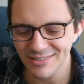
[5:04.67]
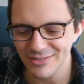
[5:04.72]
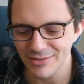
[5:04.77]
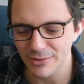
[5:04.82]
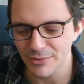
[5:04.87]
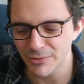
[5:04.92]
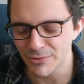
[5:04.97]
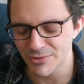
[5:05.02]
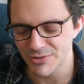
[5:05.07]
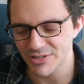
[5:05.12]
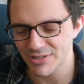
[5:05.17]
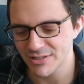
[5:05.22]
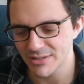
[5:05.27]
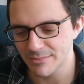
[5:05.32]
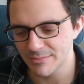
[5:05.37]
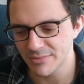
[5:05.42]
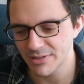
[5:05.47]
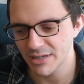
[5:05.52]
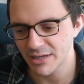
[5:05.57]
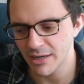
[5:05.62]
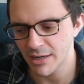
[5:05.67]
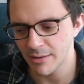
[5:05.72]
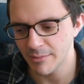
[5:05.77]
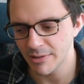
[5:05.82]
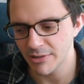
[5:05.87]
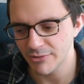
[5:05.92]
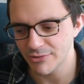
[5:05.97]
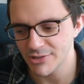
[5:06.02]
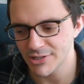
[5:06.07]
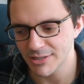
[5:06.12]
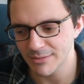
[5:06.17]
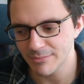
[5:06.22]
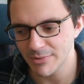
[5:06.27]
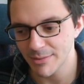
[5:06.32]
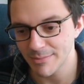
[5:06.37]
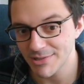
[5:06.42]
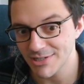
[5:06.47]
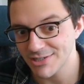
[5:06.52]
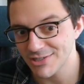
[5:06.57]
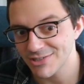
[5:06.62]
order them when you're doing
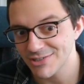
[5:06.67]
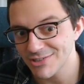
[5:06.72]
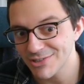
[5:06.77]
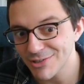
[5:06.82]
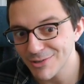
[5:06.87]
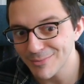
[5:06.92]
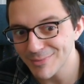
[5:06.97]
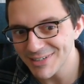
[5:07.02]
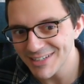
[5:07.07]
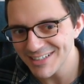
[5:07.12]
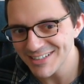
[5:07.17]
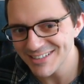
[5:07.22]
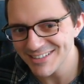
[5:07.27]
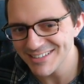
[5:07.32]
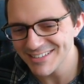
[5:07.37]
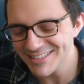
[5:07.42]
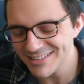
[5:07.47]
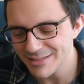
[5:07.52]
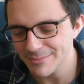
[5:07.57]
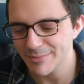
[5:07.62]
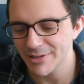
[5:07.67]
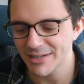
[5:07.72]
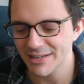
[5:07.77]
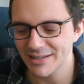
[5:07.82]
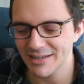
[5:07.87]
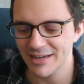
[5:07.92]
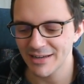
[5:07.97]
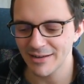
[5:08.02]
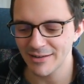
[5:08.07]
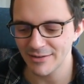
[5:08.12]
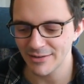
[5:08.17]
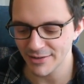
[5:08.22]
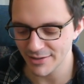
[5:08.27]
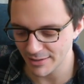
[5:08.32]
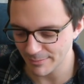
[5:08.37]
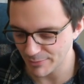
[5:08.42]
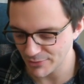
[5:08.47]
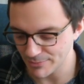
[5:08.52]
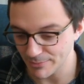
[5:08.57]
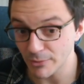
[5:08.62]
permutations and combinations. You might look at the
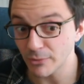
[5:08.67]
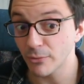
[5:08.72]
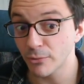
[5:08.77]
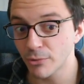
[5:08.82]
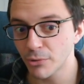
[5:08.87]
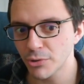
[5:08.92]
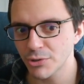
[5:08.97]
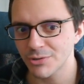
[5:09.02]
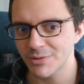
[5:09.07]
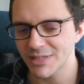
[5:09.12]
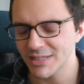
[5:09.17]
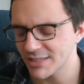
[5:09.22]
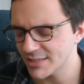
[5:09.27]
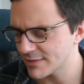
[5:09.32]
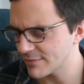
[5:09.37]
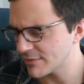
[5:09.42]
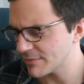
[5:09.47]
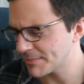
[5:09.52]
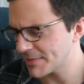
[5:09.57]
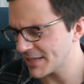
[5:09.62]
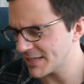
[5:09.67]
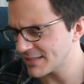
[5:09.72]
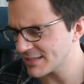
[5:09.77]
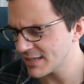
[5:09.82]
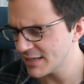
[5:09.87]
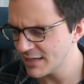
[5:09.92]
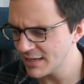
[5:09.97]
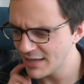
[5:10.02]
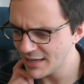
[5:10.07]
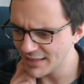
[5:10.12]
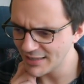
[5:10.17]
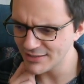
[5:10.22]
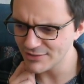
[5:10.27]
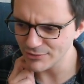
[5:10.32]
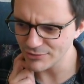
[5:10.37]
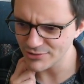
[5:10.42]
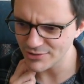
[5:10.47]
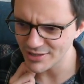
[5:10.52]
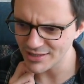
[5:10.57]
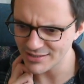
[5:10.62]
possible orderings of some things. And there's
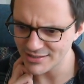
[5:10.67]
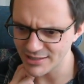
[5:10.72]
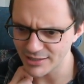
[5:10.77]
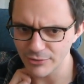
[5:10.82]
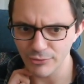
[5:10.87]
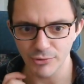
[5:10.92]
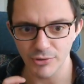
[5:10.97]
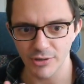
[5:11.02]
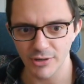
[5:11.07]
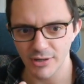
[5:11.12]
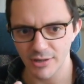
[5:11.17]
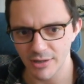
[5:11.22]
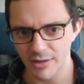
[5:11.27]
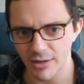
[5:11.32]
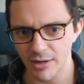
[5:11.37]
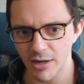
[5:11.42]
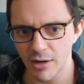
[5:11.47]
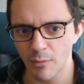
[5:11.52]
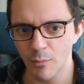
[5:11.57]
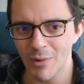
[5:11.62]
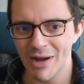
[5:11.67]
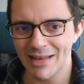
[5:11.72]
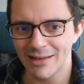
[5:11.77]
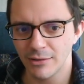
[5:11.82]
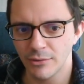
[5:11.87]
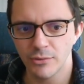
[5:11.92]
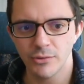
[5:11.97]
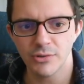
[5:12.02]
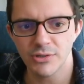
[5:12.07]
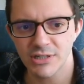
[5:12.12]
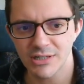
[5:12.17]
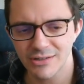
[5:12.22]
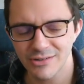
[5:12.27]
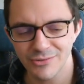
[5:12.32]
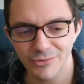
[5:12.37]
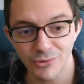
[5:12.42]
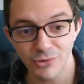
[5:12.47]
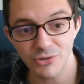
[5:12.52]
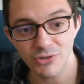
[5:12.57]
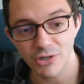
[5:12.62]
also this thing called a well order
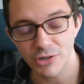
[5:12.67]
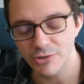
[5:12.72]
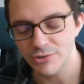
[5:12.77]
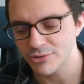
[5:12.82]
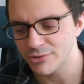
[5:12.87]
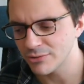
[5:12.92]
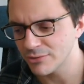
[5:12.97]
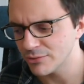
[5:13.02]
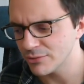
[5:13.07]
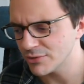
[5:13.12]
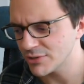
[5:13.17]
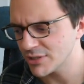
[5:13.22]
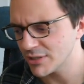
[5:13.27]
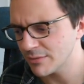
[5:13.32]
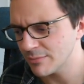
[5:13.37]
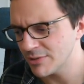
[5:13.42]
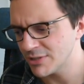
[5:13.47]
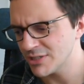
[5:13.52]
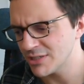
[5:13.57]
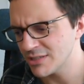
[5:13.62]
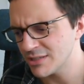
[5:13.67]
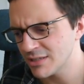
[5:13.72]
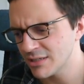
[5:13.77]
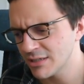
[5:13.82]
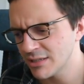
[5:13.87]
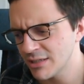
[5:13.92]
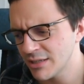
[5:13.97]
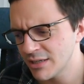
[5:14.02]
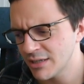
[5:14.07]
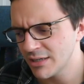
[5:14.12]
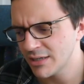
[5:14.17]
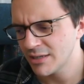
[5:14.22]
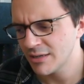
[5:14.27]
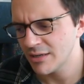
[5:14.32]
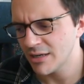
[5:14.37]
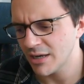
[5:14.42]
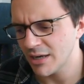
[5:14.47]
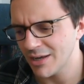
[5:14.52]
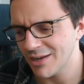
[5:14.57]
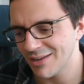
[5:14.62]
or total order, which is
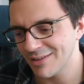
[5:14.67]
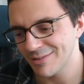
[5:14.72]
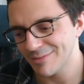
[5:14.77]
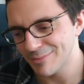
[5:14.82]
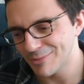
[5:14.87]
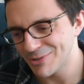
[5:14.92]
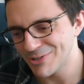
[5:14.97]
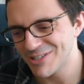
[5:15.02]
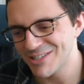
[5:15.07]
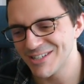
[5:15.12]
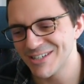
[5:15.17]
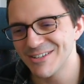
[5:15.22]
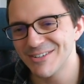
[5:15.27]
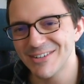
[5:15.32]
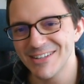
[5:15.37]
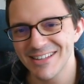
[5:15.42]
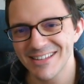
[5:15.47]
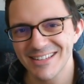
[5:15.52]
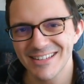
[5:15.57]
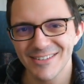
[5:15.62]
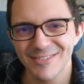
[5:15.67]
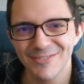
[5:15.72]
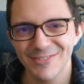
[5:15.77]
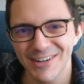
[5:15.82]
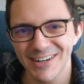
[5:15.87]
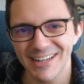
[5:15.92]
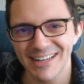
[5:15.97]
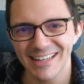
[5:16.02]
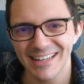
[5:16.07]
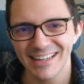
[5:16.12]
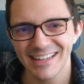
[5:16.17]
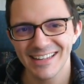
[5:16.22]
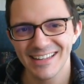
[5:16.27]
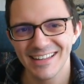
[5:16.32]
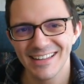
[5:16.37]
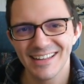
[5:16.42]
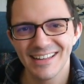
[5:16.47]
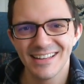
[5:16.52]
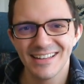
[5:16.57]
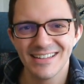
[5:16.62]
more to do with defining
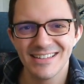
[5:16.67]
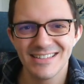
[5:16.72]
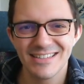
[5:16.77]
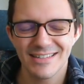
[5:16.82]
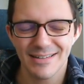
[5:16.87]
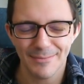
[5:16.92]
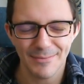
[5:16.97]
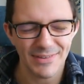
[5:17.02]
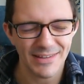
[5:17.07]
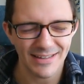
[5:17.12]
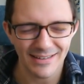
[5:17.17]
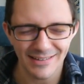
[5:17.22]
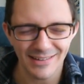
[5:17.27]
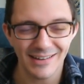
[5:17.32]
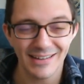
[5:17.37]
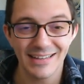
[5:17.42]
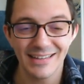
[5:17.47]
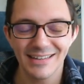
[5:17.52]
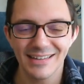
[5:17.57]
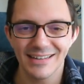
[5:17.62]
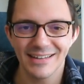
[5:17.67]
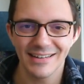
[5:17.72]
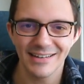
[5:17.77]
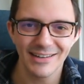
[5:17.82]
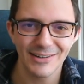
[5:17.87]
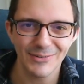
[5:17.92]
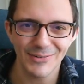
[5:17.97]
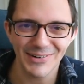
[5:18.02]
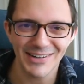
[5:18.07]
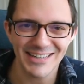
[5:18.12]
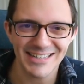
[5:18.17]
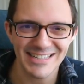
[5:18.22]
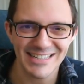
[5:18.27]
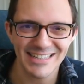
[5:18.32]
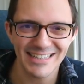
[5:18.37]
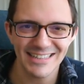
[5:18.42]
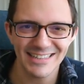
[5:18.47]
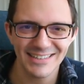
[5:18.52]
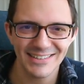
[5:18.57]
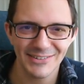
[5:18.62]
something like an
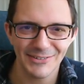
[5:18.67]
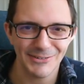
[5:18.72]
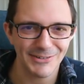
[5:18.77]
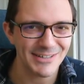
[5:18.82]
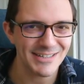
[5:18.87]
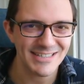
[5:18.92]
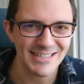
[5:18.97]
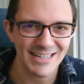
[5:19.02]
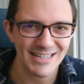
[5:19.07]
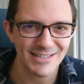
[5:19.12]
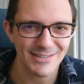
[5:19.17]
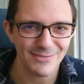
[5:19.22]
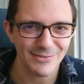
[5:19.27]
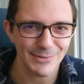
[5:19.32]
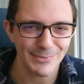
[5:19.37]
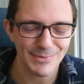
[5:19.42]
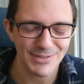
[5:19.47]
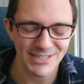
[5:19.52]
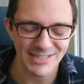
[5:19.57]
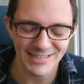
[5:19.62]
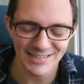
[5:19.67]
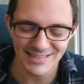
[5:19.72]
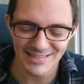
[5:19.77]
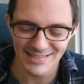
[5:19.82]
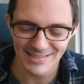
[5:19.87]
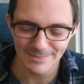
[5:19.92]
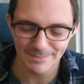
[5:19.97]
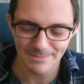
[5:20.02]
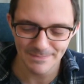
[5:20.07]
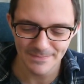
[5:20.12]
inequality on a set of objects.